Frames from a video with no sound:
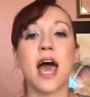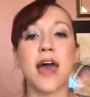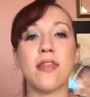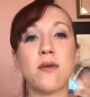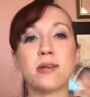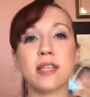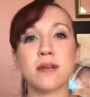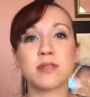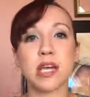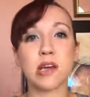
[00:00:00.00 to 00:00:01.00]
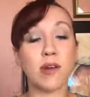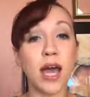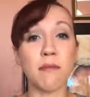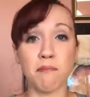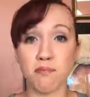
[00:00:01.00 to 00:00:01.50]
And I was like,
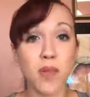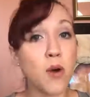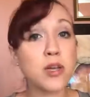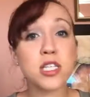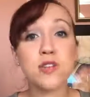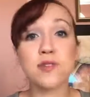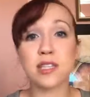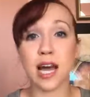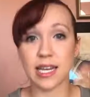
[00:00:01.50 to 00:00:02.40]
okay, no excuses.